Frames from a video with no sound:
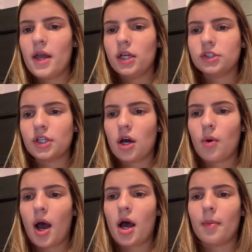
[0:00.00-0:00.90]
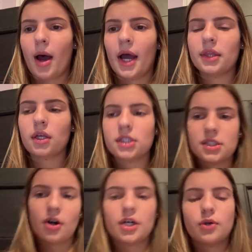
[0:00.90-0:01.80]
So I thought this
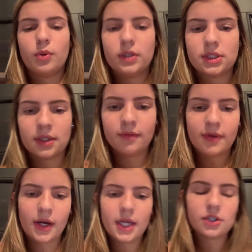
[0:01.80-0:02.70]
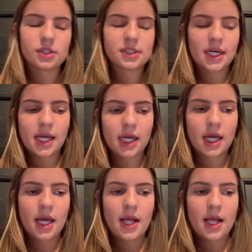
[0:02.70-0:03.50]
article was very interesting